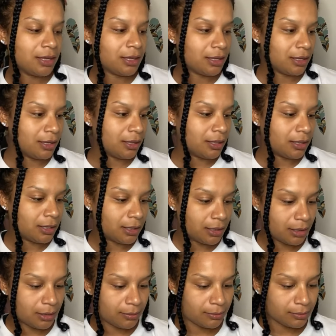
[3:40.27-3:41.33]

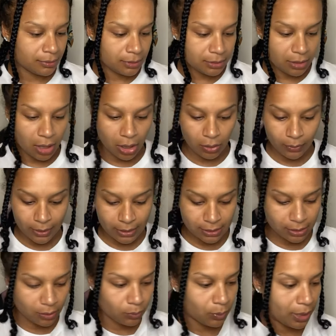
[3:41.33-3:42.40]
always
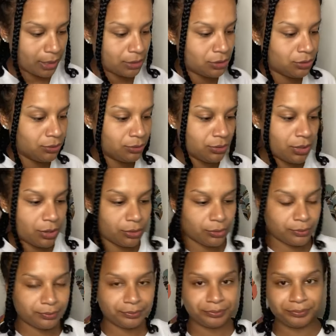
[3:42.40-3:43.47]
a wide tooth
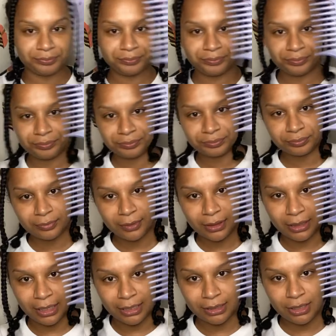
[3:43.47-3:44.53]
comb,
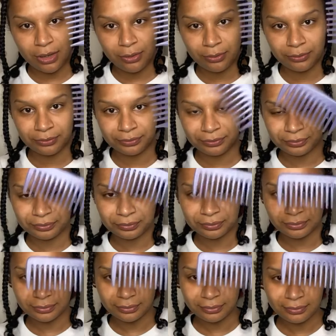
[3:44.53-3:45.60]
like so,
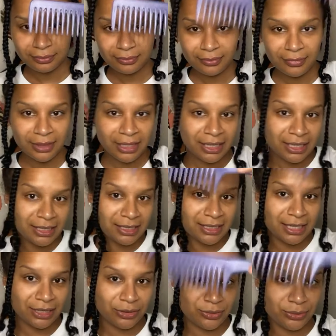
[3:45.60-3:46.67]
to
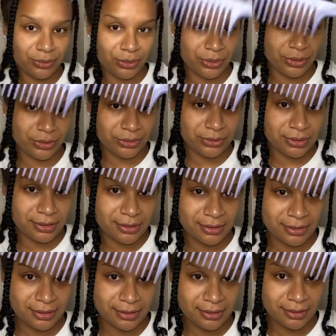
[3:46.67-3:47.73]
get through the curls.
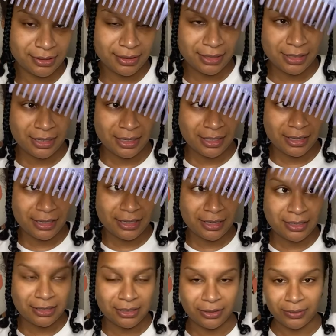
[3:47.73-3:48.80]

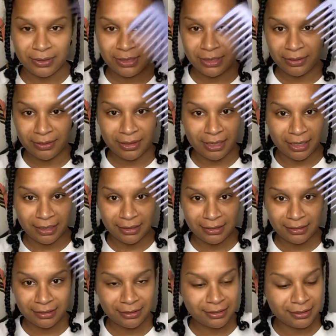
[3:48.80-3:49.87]
So I always start with that,
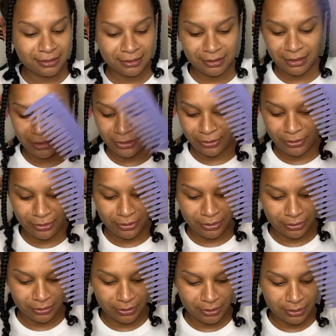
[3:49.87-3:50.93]
get through the
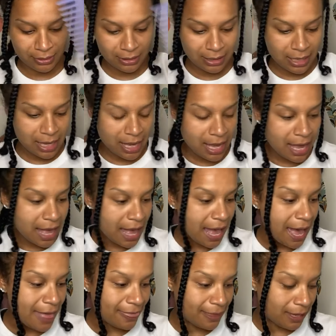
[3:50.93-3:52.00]
curls.
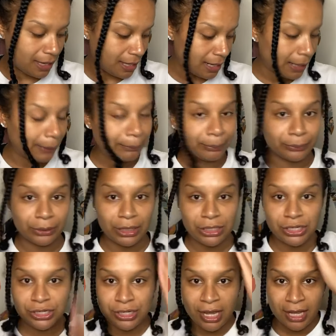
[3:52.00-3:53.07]
And then a
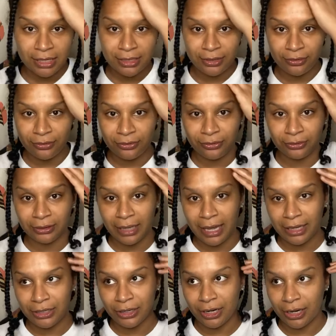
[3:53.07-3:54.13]
brush to flatten
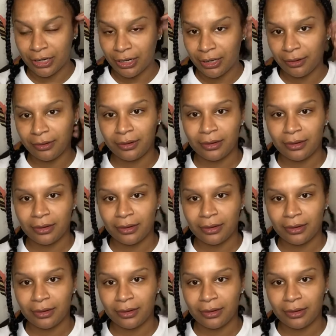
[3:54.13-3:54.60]
your hair down.